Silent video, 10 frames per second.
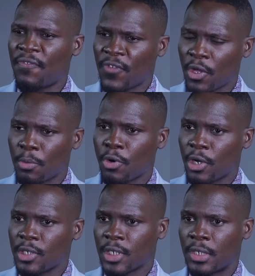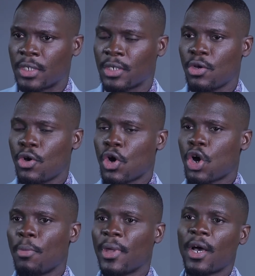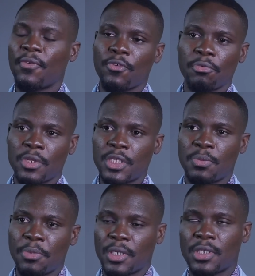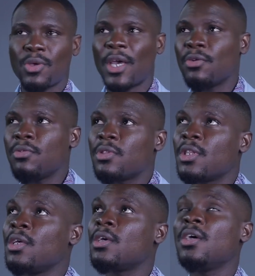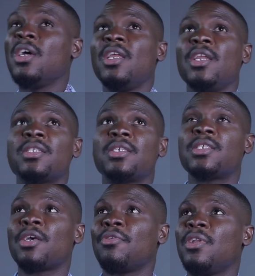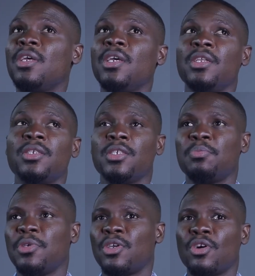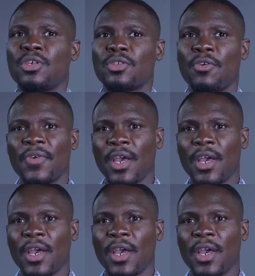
film content coming out from this space. So I don't think necessarily it is because of